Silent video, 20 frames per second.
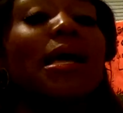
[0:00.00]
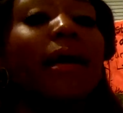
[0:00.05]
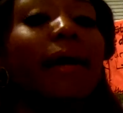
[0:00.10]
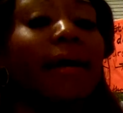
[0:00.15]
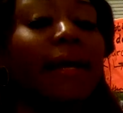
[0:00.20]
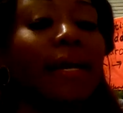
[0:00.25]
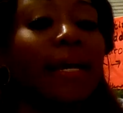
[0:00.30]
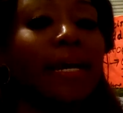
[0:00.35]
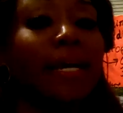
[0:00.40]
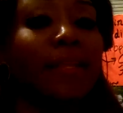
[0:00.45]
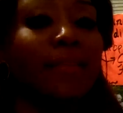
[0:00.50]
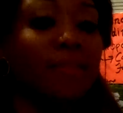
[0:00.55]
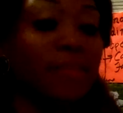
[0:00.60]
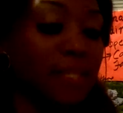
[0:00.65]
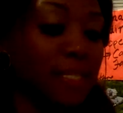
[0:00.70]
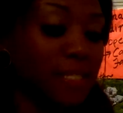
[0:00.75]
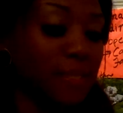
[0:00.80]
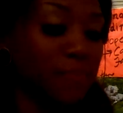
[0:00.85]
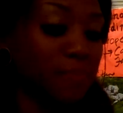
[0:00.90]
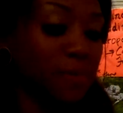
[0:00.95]
And
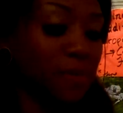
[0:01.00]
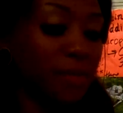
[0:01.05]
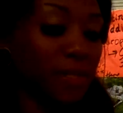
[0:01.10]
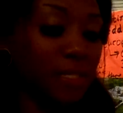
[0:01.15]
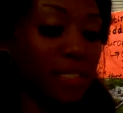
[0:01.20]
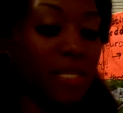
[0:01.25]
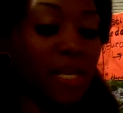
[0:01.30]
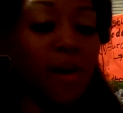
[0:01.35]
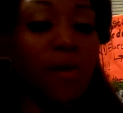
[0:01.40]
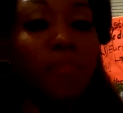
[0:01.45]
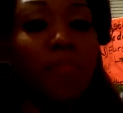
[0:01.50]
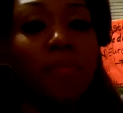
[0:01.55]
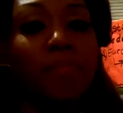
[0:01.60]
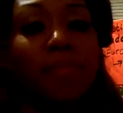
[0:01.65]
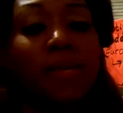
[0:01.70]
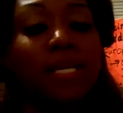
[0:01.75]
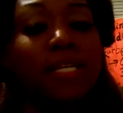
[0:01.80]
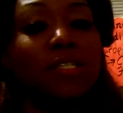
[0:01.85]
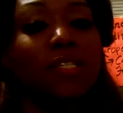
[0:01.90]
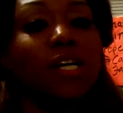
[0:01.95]
this book is helping
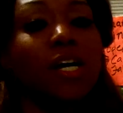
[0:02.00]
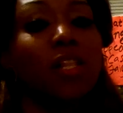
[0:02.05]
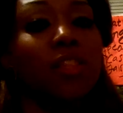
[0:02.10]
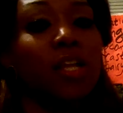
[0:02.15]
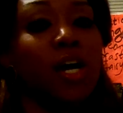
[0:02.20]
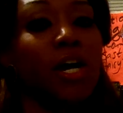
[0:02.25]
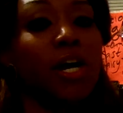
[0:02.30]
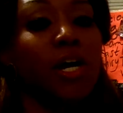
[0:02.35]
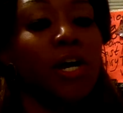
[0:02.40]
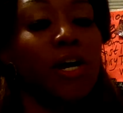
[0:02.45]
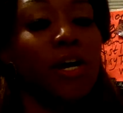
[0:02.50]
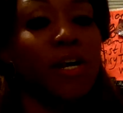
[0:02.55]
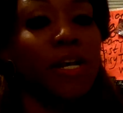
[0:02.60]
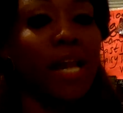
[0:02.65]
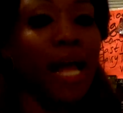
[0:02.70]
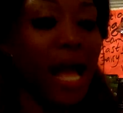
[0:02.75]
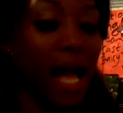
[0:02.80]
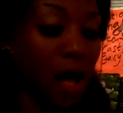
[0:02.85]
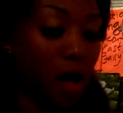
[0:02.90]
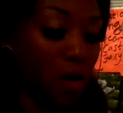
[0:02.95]
me to learn
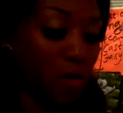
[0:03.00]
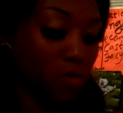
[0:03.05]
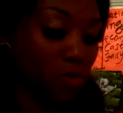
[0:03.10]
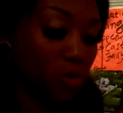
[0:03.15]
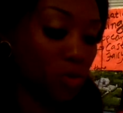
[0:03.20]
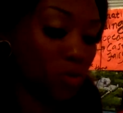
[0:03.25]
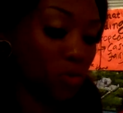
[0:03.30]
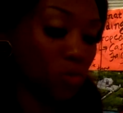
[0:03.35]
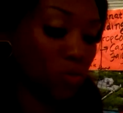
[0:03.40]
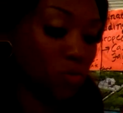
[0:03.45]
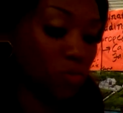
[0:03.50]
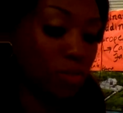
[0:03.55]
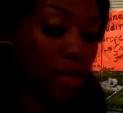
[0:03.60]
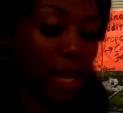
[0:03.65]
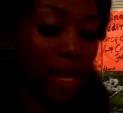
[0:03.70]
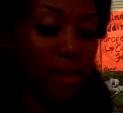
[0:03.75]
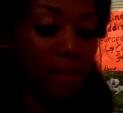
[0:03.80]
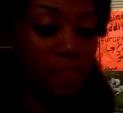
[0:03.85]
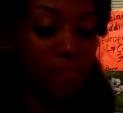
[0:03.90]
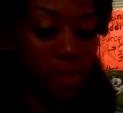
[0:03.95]
how to
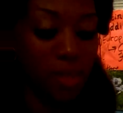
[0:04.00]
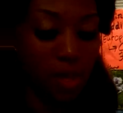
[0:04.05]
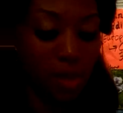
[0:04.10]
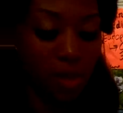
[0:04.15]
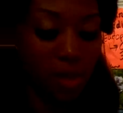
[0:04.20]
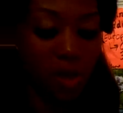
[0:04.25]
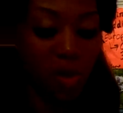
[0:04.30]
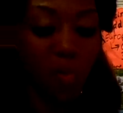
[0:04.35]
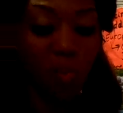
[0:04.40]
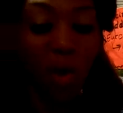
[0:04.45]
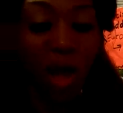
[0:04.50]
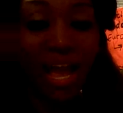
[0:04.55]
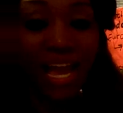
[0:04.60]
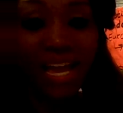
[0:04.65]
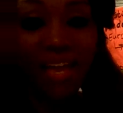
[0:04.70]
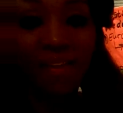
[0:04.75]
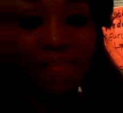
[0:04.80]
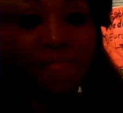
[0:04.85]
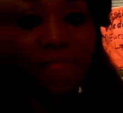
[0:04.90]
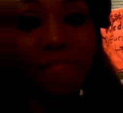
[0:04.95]
like be a good
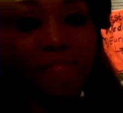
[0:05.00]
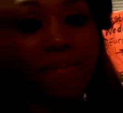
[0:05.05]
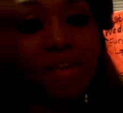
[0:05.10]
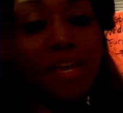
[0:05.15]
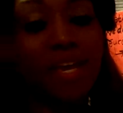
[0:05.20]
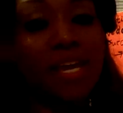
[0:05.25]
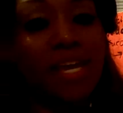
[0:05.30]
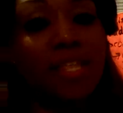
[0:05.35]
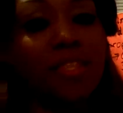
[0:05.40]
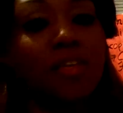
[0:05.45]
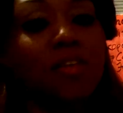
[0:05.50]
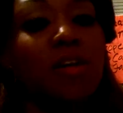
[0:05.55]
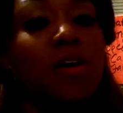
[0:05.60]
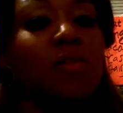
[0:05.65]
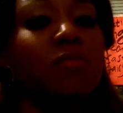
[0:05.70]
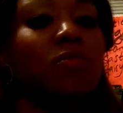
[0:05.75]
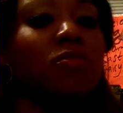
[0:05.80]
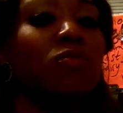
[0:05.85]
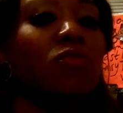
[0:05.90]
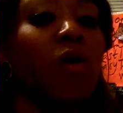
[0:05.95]
wife and
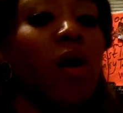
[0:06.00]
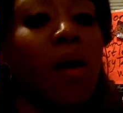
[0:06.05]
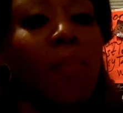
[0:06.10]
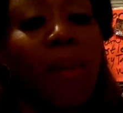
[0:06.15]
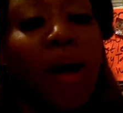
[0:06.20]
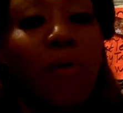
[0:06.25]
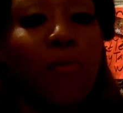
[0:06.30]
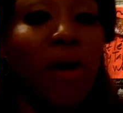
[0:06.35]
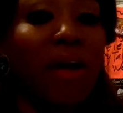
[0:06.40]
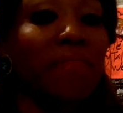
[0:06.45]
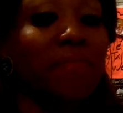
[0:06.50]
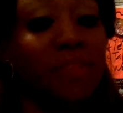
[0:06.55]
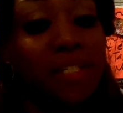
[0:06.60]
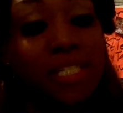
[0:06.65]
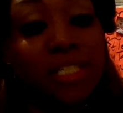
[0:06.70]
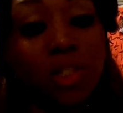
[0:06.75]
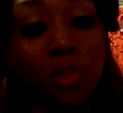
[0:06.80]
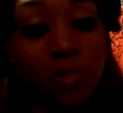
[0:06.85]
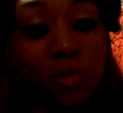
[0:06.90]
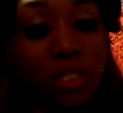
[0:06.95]
do all my wifely
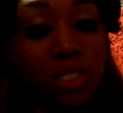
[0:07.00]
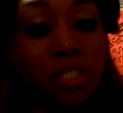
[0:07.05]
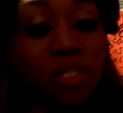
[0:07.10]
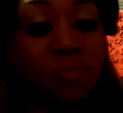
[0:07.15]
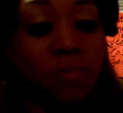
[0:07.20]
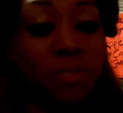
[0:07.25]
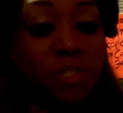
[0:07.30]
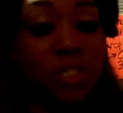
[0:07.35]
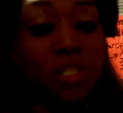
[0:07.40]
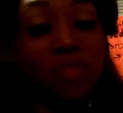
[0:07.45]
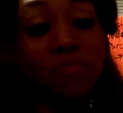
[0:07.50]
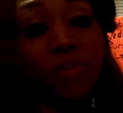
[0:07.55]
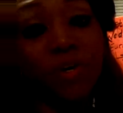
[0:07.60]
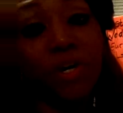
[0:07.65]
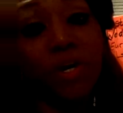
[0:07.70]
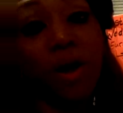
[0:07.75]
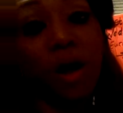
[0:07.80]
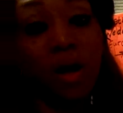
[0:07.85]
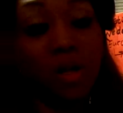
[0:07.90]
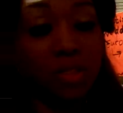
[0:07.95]
duties, which is
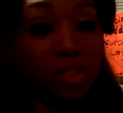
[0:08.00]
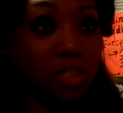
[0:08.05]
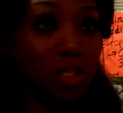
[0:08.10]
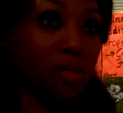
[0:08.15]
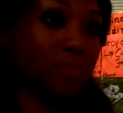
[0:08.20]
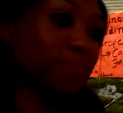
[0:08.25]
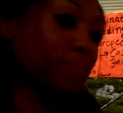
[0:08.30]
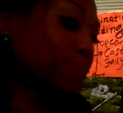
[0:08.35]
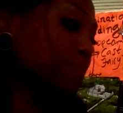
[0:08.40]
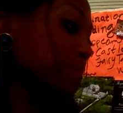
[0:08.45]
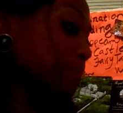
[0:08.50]
very awesome.